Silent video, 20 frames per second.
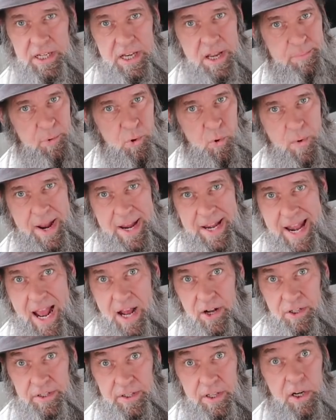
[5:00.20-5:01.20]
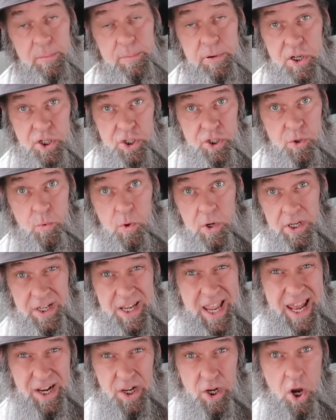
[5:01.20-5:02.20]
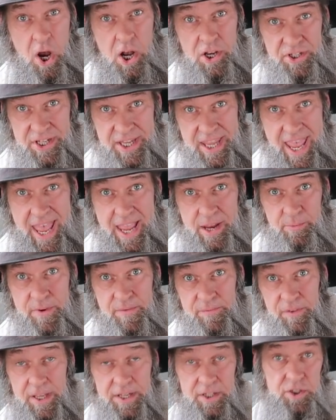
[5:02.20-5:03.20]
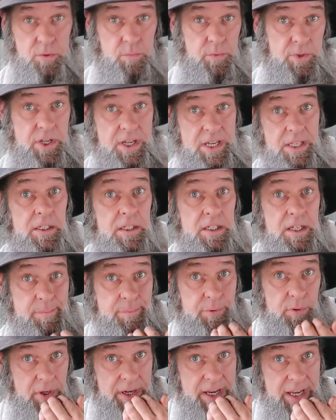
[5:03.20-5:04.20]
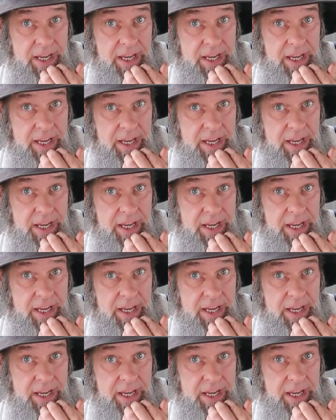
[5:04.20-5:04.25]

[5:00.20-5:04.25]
the nipple way down in there because you want to kind of cause a gag reflex. So when you get the nipple